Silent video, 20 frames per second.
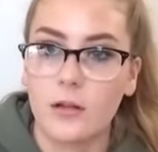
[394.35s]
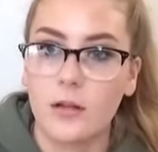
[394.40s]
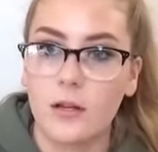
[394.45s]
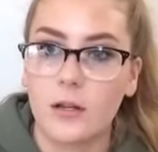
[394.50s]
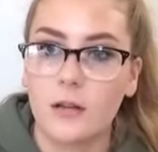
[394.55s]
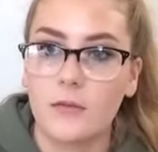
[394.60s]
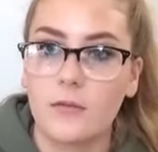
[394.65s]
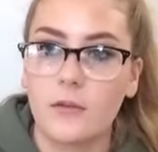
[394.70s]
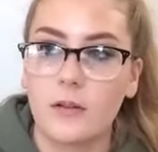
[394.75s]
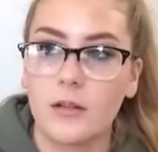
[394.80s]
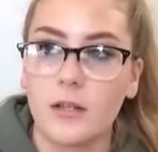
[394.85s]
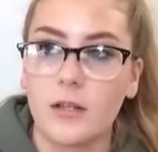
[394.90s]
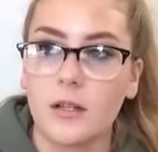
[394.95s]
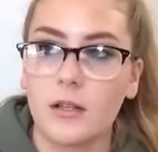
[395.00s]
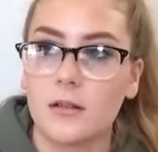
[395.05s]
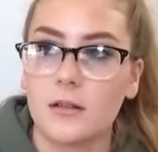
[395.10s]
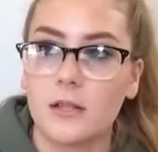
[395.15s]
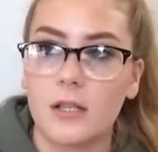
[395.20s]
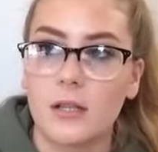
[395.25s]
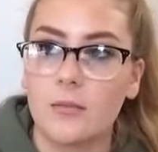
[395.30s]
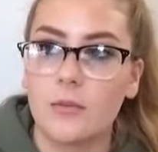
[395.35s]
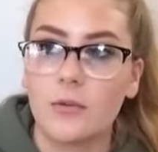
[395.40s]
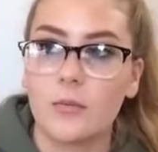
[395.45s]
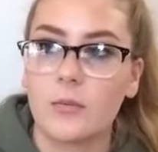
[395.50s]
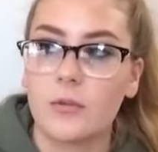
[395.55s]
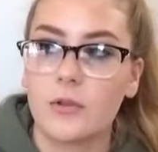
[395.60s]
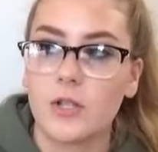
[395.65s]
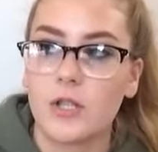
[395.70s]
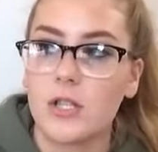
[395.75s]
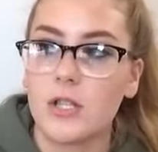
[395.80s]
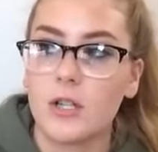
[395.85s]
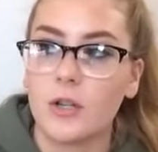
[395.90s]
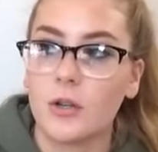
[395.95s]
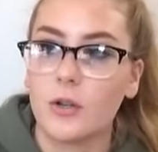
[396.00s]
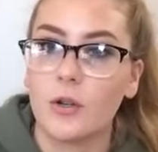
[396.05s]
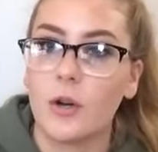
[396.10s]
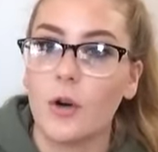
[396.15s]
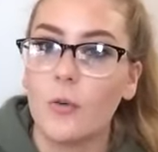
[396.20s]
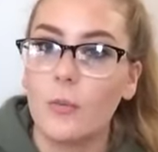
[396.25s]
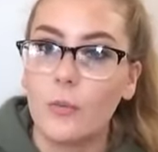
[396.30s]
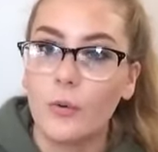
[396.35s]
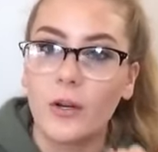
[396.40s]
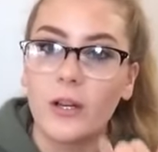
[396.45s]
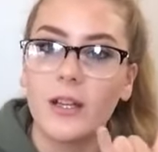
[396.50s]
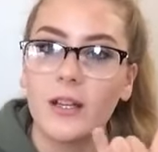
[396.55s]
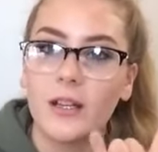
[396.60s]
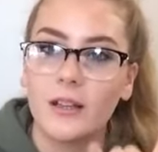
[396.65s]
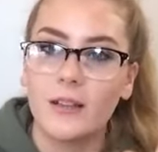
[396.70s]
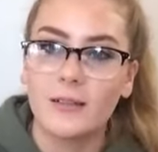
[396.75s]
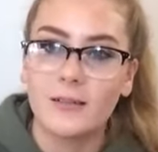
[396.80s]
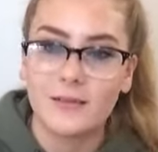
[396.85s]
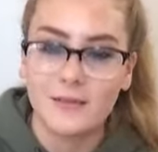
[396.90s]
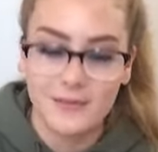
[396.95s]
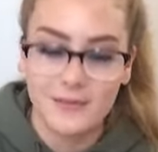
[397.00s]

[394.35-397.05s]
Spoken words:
Like, fucking a zebra with cheetah. Go Brie.